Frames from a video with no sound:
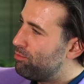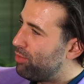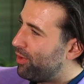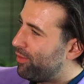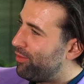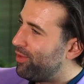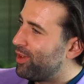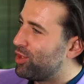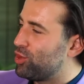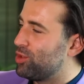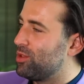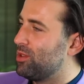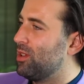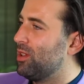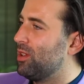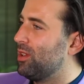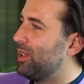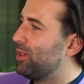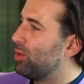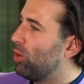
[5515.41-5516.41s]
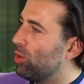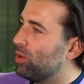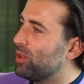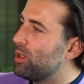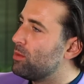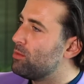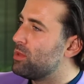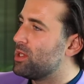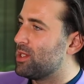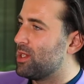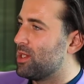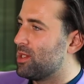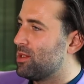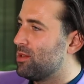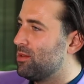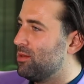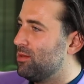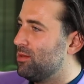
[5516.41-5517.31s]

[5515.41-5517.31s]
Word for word: professional and only business?